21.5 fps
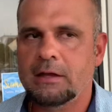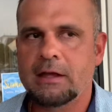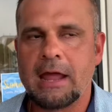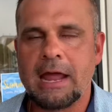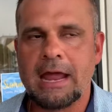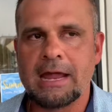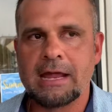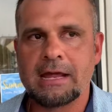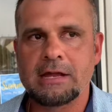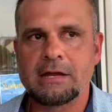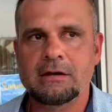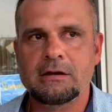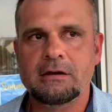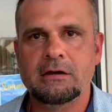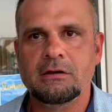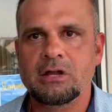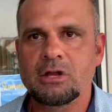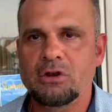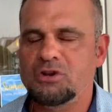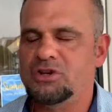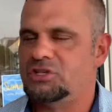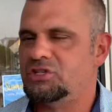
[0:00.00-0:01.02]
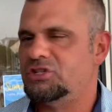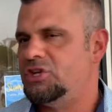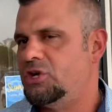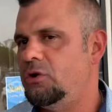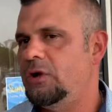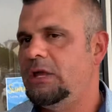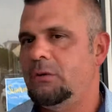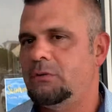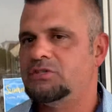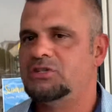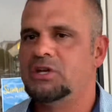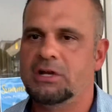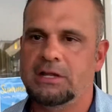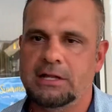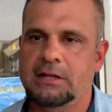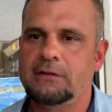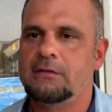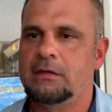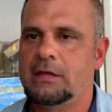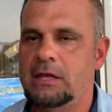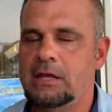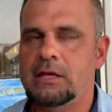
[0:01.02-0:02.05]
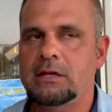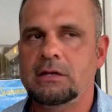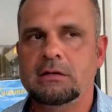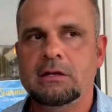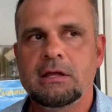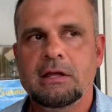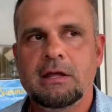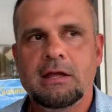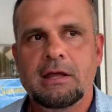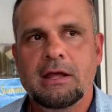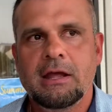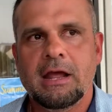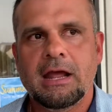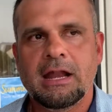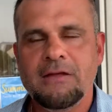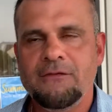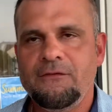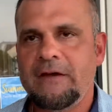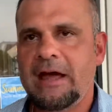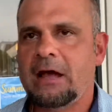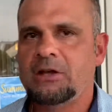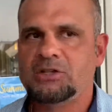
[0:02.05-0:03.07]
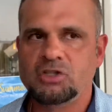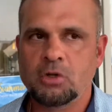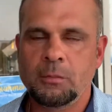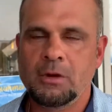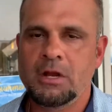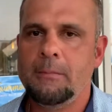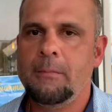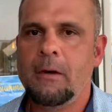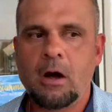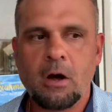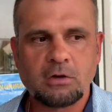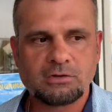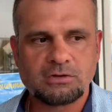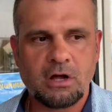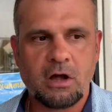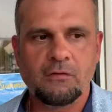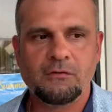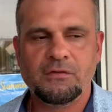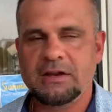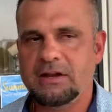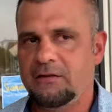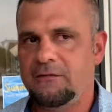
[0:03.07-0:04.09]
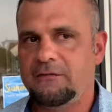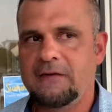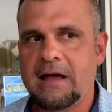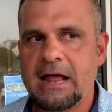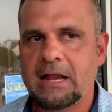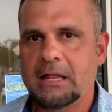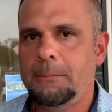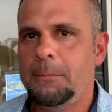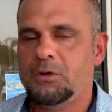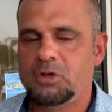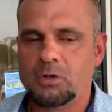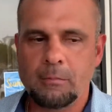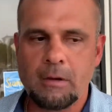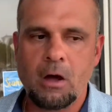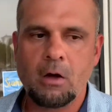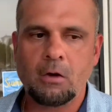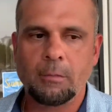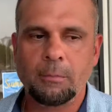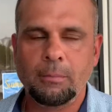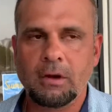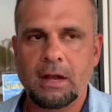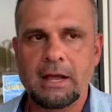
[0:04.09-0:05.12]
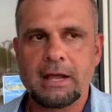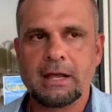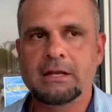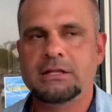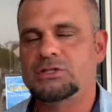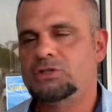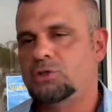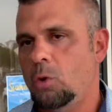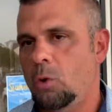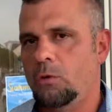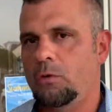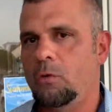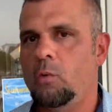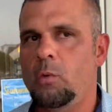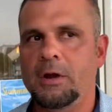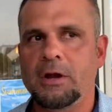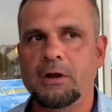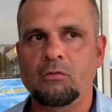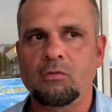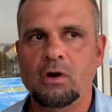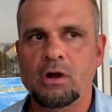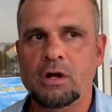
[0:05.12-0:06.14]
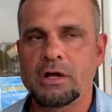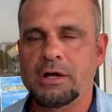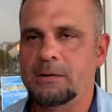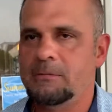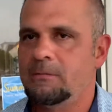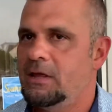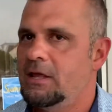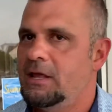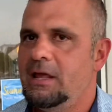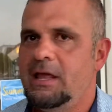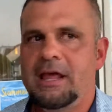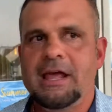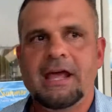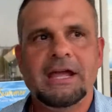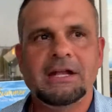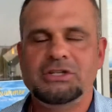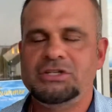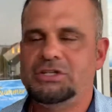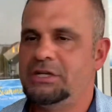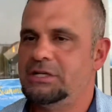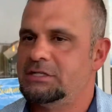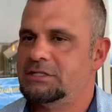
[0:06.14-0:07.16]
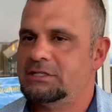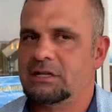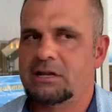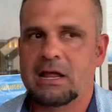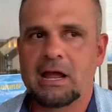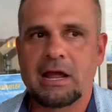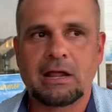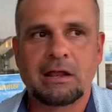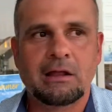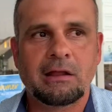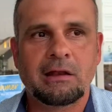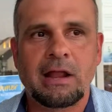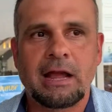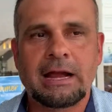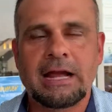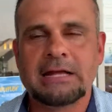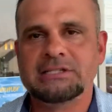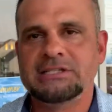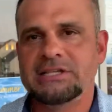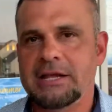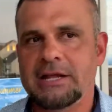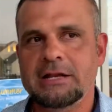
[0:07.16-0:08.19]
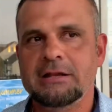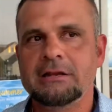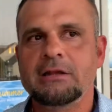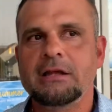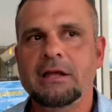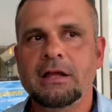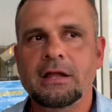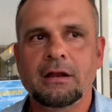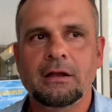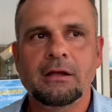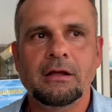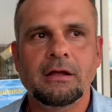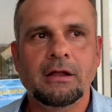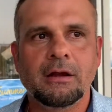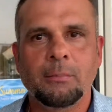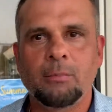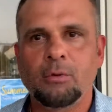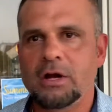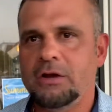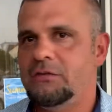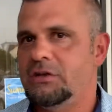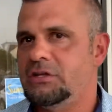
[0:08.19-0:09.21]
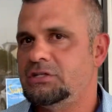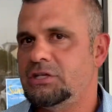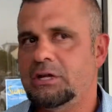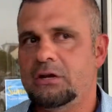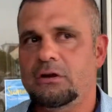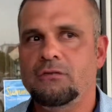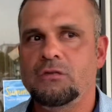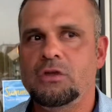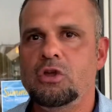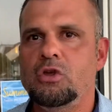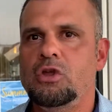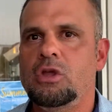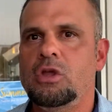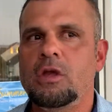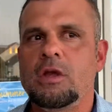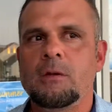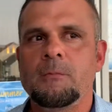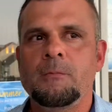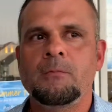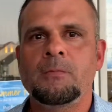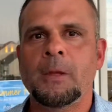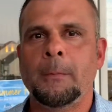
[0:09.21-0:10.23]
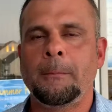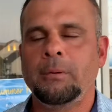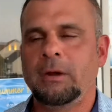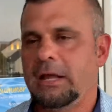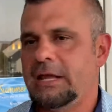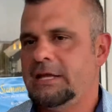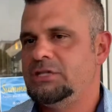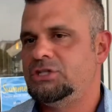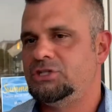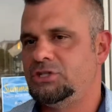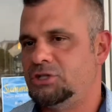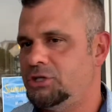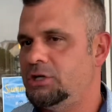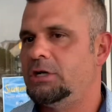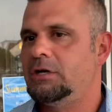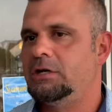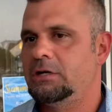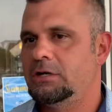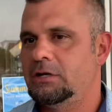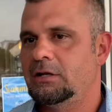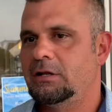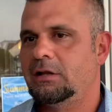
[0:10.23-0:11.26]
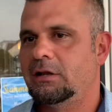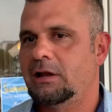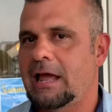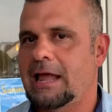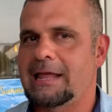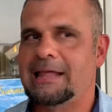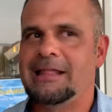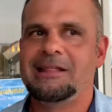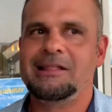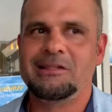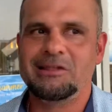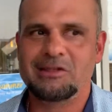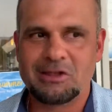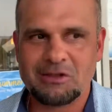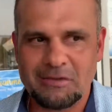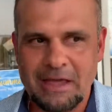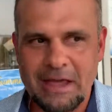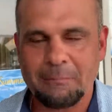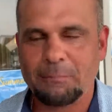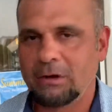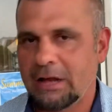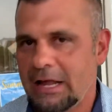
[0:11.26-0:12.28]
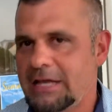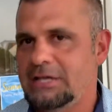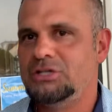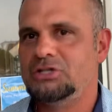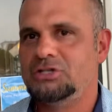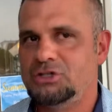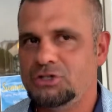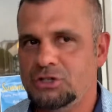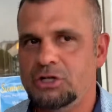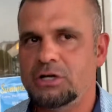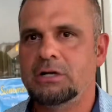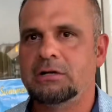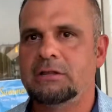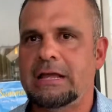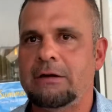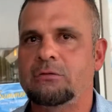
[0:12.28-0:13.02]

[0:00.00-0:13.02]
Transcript: And you just knew he was going to get the hit. And he fouled so many balls off, and he finally put the ball in play to score the winning run. It just, like I said in a previous interview, the place shook. Like, that place shook.